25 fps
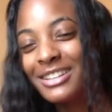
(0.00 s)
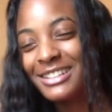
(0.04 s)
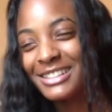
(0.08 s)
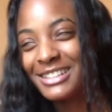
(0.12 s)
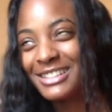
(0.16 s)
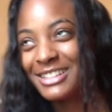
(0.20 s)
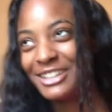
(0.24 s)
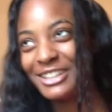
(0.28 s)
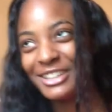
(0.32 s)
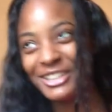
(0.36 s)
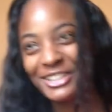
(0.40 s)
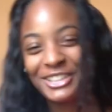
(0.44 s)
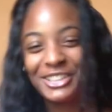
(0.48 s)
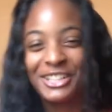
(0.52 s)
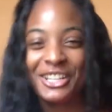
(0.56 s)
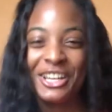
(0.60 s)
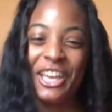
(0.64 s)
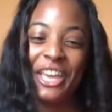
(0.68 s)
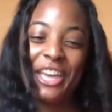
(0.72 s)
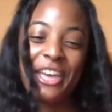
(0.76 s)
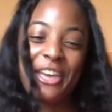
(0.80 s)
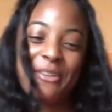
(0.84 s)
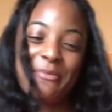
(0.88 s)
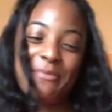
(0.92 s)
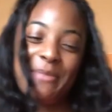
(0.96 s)
So
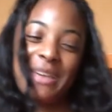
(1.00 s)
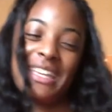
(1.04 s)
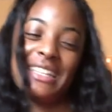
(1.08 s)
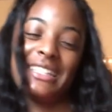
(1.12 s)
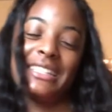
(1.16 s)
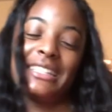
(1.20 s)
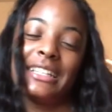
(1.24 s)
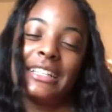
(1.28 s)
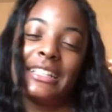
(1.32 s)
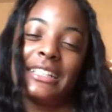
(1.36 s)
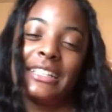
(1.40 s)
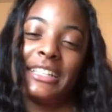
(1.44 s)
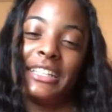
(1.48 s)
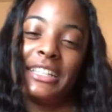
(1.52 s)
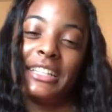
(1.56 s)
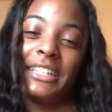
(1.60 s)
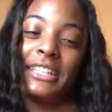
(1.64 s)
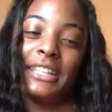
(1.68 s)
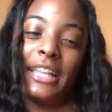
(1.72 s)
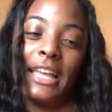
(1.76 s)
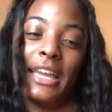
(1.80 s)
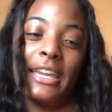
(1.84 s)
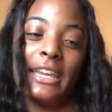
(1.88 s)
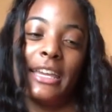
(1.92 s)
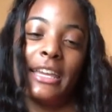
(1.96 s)

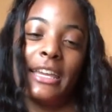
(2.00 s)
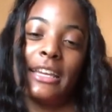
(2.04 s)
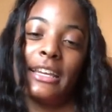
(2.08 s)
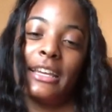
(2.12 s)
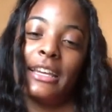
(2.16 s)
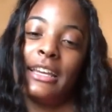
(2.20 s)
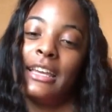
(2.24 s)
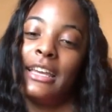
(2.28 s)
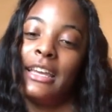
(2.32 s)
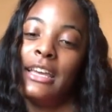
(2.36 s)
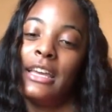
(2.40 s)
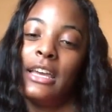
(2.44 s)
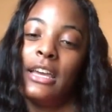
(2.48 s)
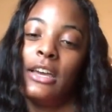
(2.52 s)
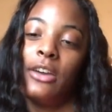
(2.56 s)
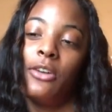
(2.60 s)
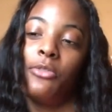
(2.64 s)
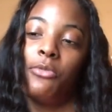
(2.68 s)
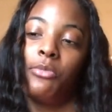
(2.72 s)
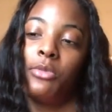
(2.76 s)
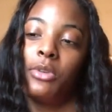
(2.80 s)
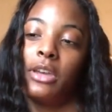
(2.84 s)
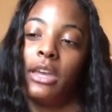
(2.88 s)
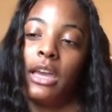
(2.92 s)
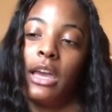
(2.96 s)
basically like
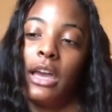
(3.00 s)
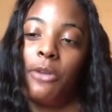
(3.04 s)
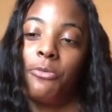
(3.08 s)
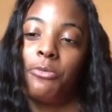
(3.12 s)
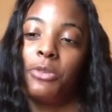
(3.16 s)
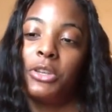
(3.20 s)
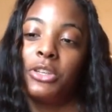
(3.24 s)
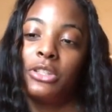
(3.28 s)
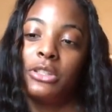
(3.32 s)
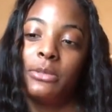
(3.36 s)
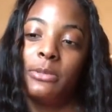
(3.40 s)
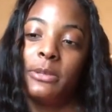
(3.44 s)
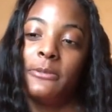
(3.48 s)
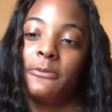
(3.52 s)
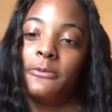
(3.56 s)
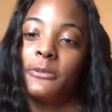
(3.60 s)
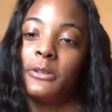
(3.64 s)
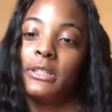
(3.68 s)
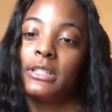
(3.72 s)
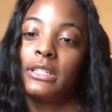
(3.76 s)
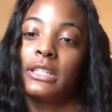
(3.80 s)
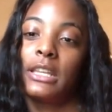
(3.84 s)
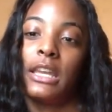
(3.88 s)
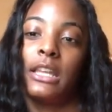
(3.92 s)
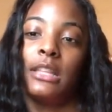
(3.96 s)
when we used to be
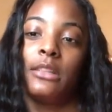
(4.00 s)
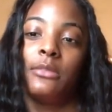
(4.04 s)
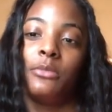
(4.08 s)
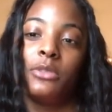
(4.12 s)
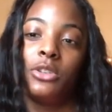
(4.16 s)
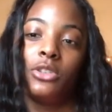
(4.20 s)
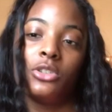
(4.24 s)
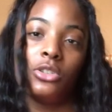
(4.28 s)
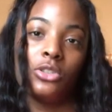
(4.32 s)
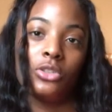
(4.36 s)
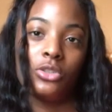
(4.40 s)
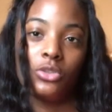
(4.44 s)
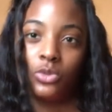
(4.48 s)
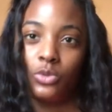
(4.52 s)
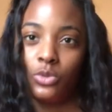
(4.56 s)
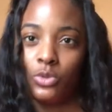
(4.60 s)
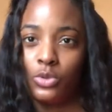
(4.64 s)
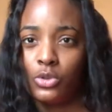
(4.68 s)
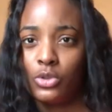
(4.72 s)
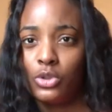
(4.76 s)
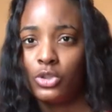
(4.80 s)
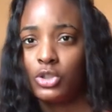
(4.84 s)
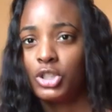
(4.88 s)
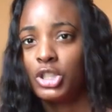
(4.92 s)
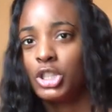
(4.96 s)
friends in elementary
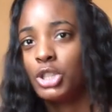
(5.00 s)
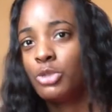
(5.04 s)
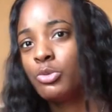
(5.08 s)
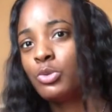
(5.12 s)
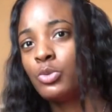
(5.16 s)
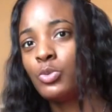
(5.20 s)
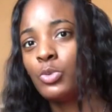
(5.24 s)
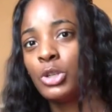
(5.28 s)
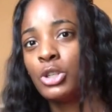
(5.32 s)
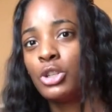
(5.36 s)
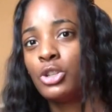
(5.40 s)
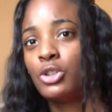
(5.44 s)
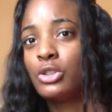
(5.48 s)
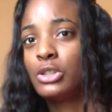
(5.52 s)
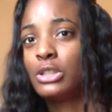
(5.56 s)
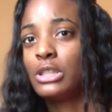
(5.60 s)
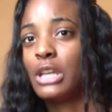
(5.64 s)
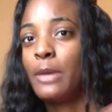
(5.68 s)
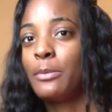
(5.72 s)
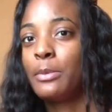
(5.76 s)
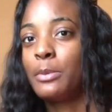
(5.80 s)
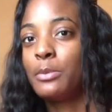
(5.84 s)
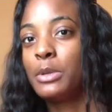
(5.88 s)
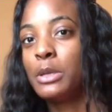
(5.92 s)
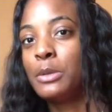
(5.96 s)
school, she was one of those
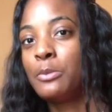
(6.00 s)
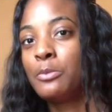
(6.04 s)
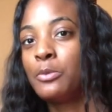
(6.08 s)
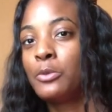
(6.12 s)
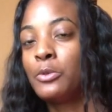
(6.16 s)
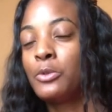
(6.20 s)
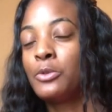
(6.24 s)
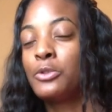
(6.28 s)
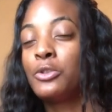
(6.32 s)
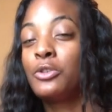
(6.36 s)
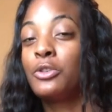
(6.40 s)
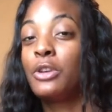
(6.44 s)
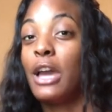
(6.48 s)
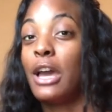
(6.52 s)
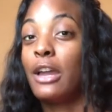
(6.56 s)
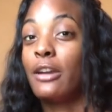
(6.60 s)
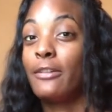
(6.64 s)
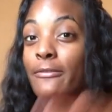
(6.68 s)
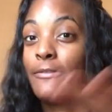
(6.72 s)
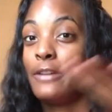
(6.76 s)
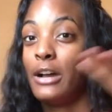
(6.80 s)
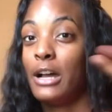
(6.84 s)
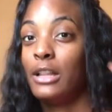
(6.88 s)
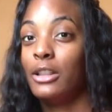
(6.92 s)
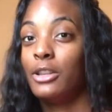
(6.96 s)
type of people, you got a
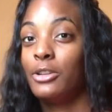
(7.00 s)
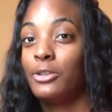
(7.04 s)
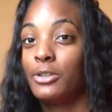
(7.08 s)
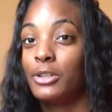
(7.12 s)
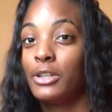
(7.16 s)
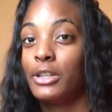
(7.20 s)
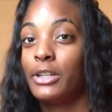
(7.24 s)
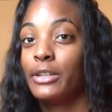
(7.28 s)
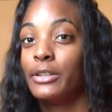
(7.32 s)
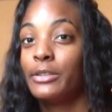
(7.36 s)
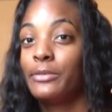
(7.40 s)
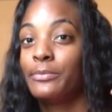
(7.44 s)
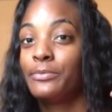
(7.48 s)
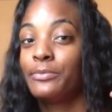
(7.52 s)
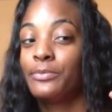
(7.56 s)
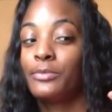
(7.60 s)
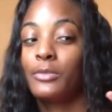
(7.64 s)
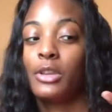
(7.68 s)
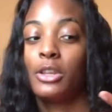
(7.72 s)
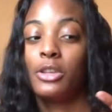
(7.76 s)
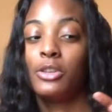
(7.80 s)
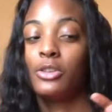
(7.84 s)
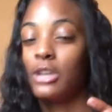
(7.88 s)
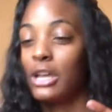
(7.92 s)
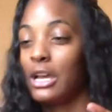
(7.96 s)
follower,
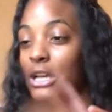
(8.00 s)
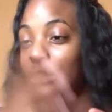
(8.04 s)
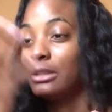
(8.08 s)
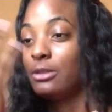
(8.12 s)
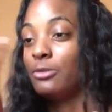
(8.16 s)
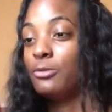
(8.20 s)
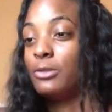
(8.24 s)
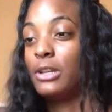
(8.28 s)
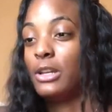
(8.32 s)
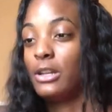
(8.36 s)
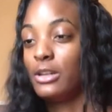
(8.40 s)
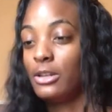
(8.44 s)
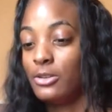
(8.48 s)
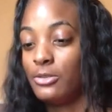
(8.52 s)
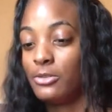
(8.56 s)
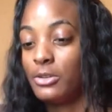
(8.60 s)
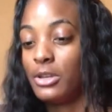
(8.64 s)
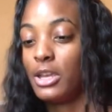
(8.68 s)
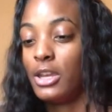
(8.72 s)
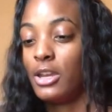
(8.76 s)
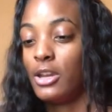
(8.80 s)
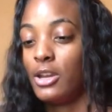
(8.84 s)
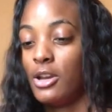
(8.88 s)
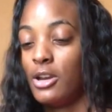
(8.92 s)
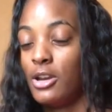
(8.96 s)
you got someone that don't
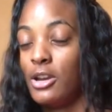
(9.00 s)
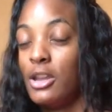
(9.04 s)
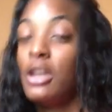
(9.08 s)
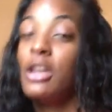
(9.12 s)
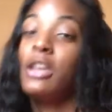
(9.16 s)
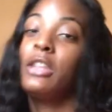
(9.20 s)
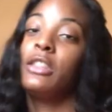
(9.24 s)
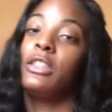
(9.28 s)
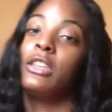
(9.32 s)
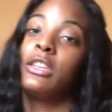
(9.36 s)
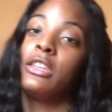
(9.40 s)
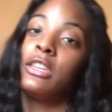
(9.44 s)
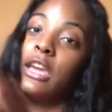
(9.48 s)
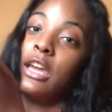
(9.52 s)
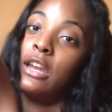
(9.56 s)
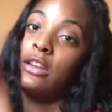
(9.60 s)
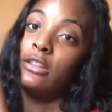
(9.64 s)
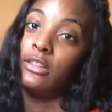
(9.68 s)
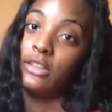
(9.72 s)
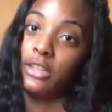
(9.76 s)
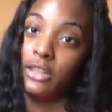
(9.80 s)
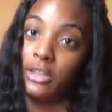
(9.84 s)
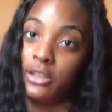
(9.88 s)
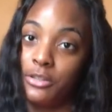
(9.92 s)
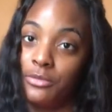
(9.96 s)
care, then you got
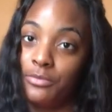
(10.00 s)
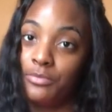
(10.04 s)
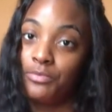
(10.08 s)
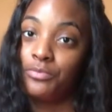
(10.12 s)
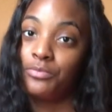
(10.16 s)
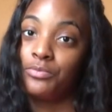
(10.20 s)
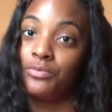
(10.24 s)
a leader.